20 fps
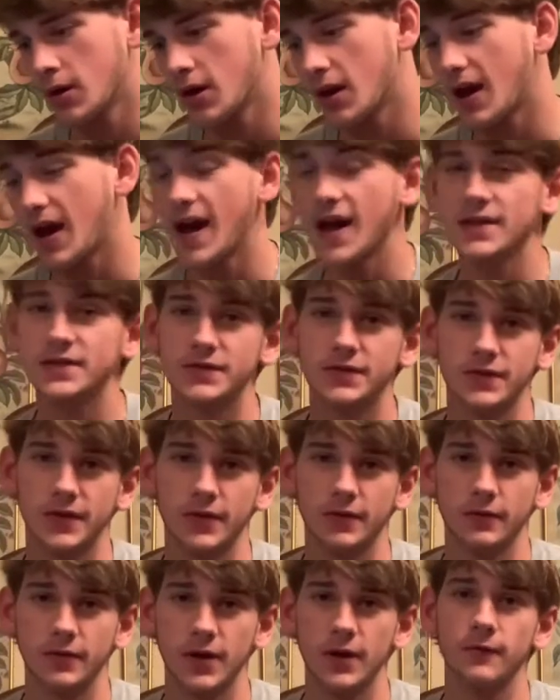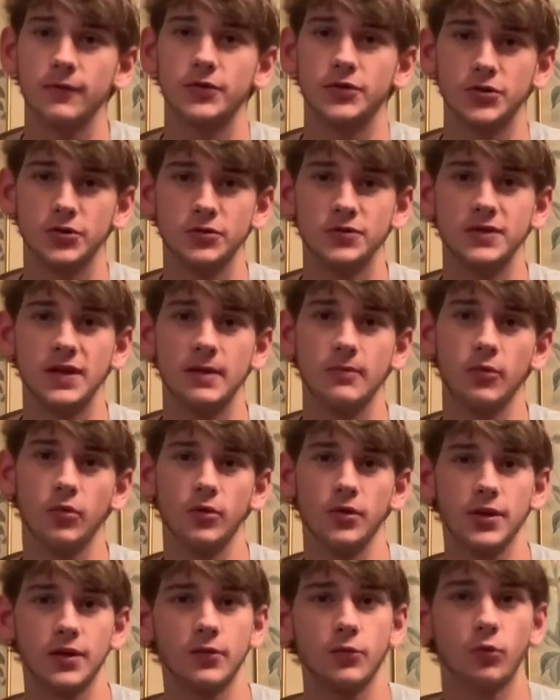As you know, every Tuesday
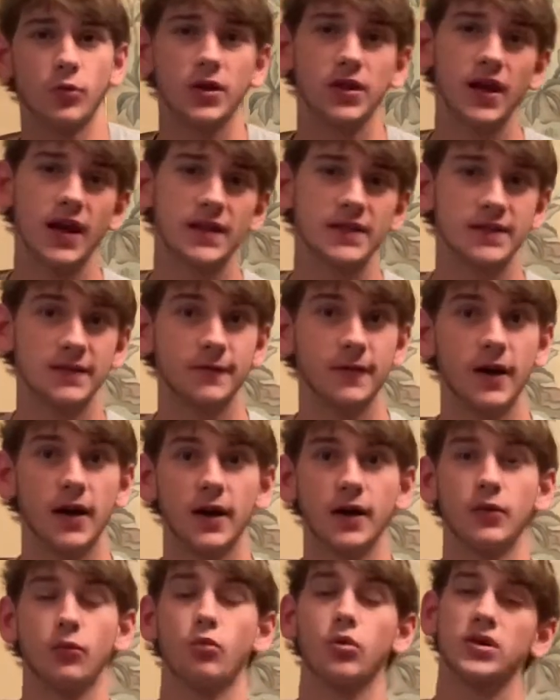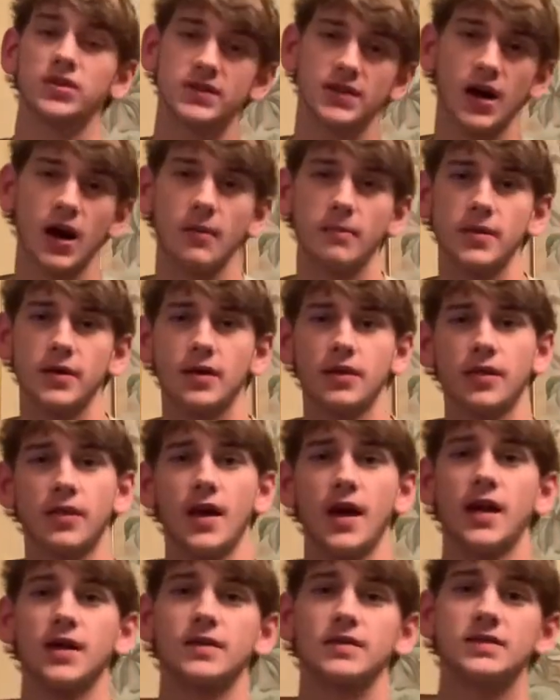morning, we like to find one topic
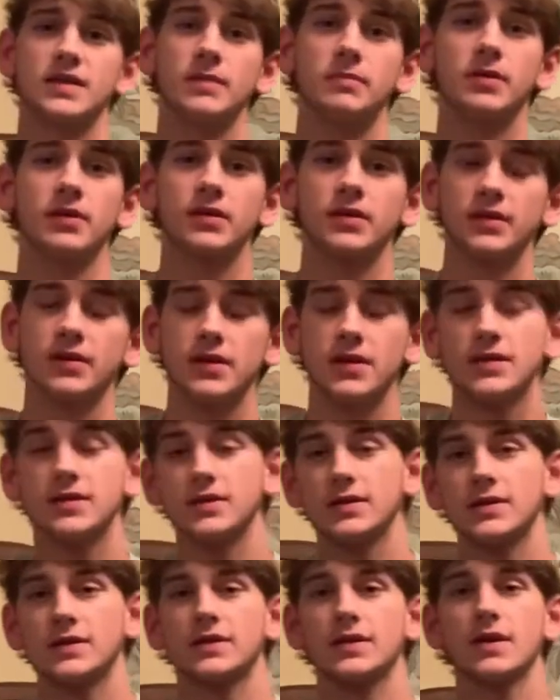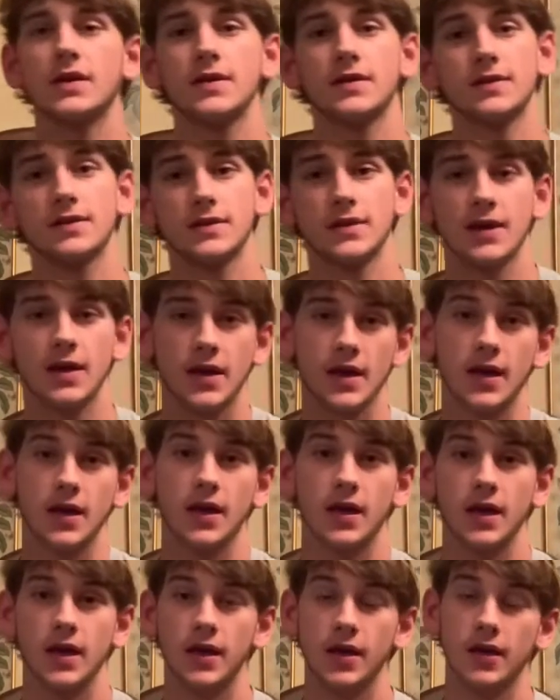that typically isn't discussed
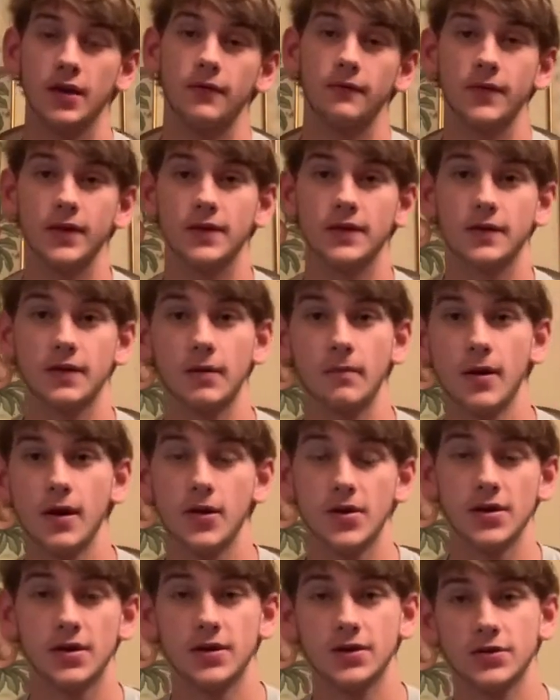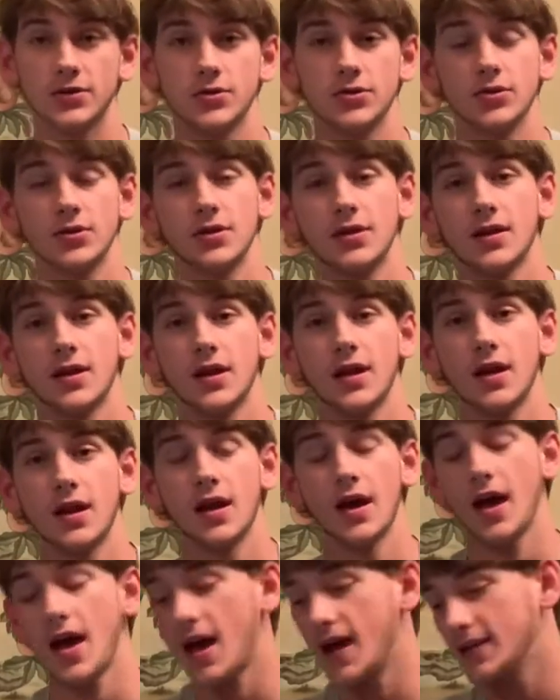in events in American history.
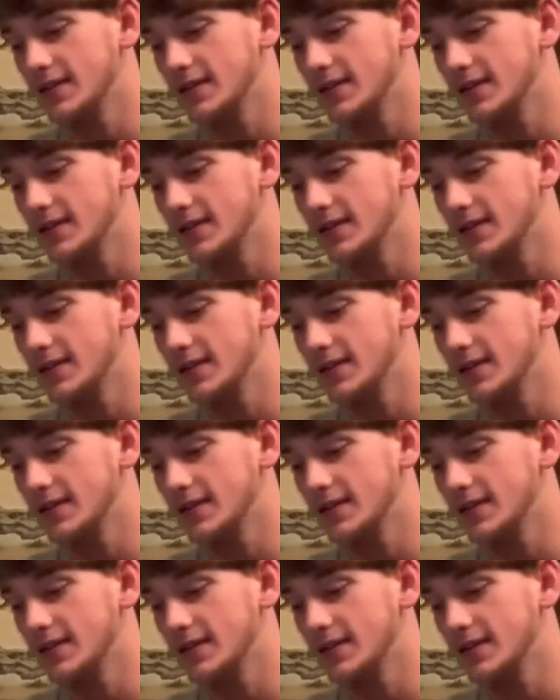And